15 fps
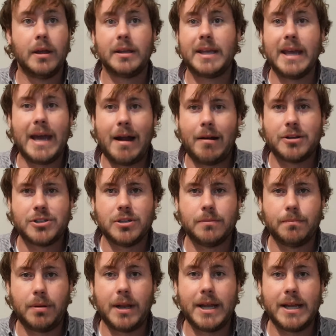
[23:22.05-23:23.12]
Kit
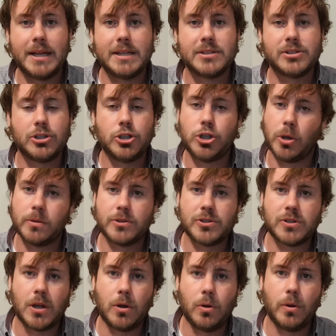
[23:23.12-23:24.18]
Harington plays Jon
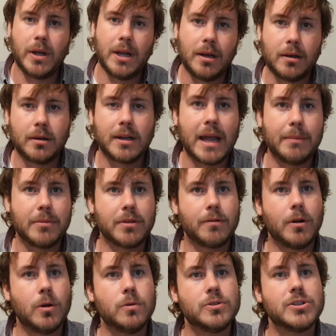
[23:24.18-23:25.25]
Snow in Game of
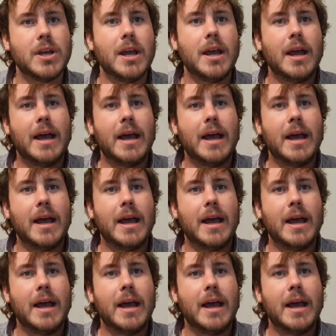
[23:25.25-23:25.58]
Thrones,